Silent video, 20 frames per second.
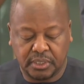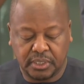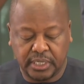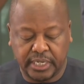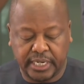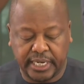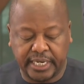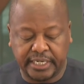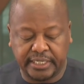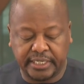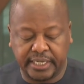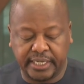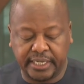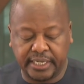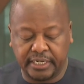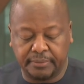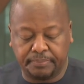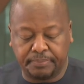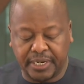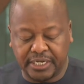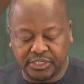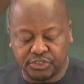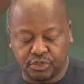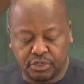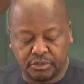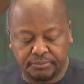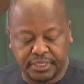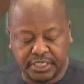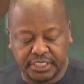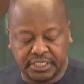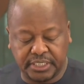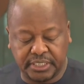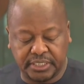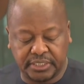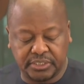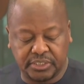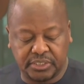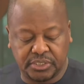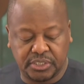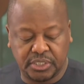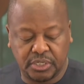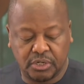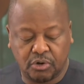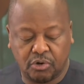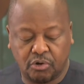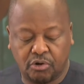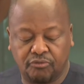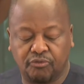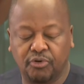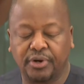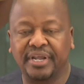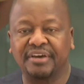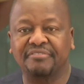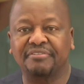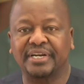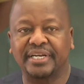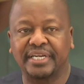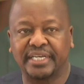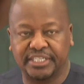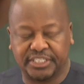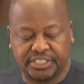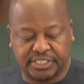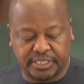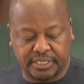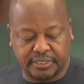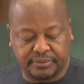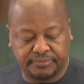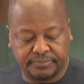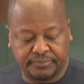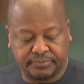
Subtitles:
and in-person meetings of whatever nature